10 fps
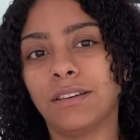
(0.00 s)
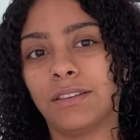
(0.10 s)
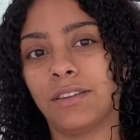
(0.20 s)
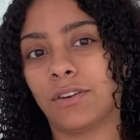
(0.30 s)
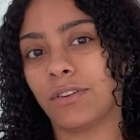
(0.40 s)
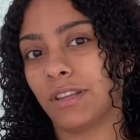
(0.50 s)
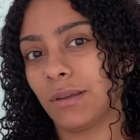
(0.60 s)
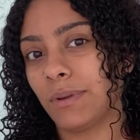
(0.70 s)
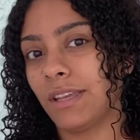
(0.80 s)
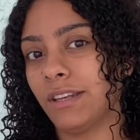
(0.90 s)
the
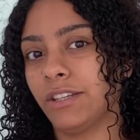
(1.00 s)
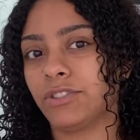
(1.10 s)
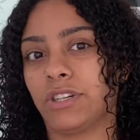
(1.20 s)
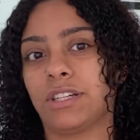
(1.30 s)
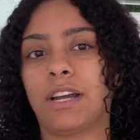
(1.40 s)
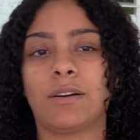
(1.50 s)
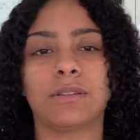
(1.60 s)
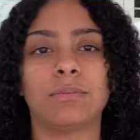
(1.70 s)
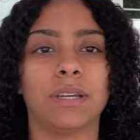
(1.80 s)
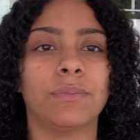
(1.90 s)
acrylic bikini stretched out
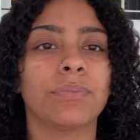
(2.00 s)
to be.